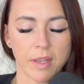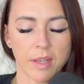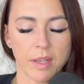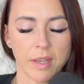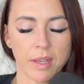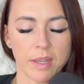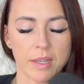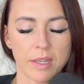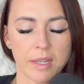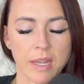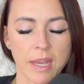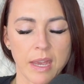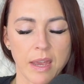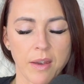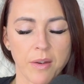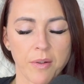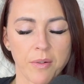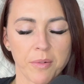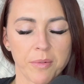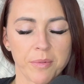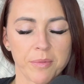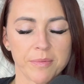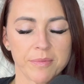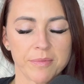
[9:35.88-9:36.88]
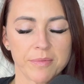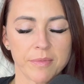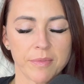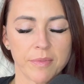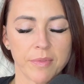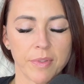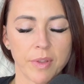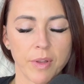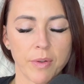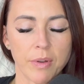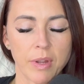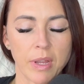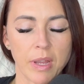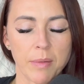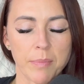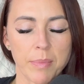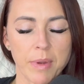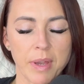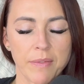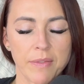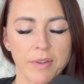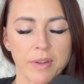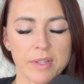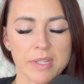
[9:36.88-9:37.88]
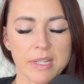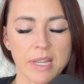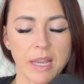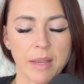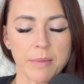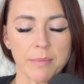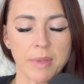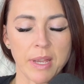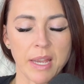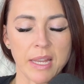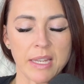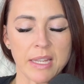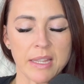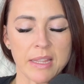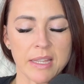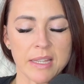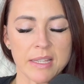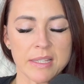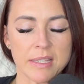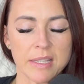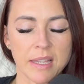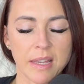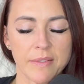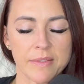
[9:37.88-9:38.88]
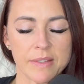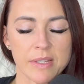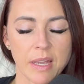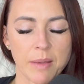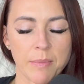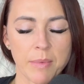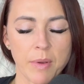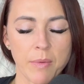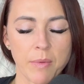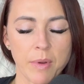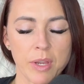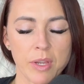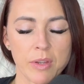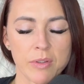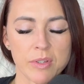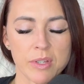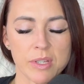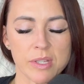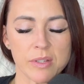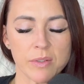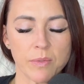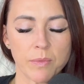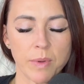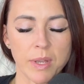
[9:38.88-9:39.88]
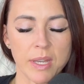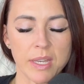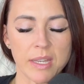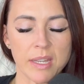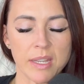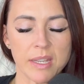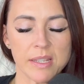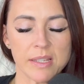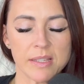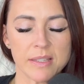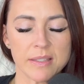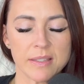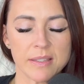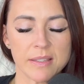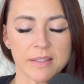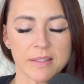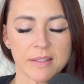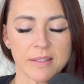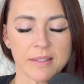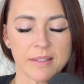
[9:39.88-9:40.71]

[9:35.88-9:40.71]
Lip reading: Now, floating above your timeline in this lifetime, I want you just to witness